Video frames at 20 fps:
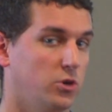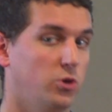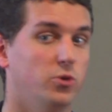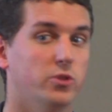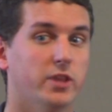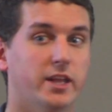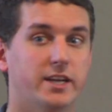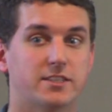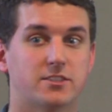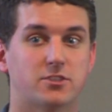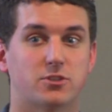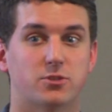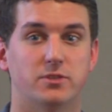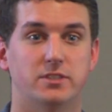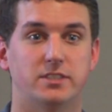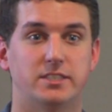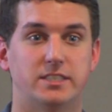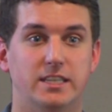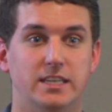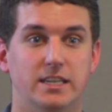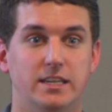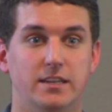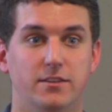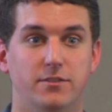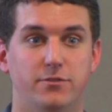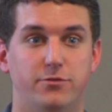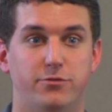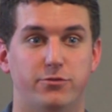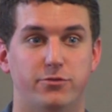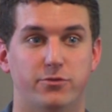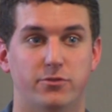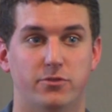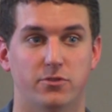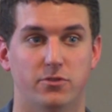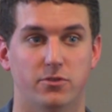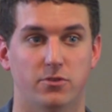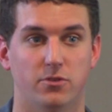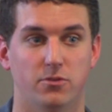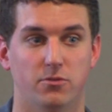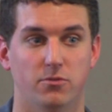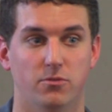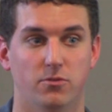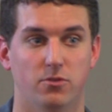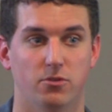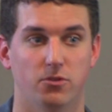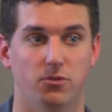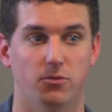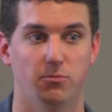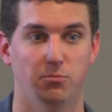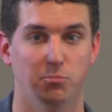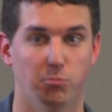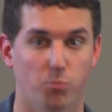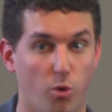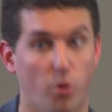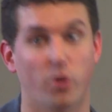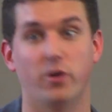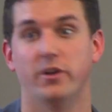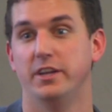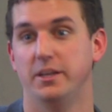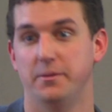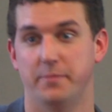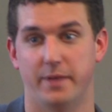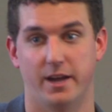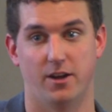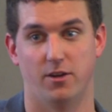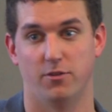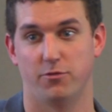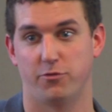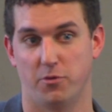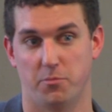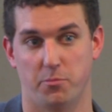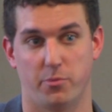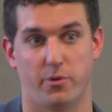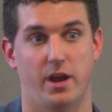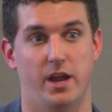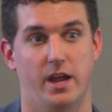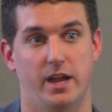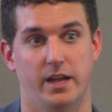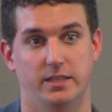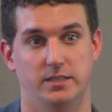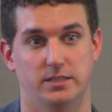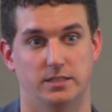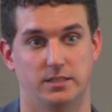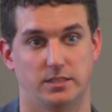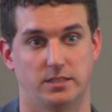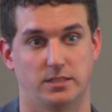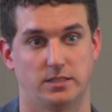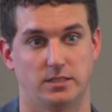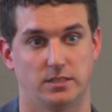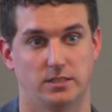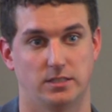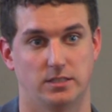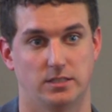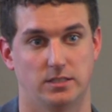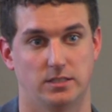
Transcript: Who likes to receive more email from brands?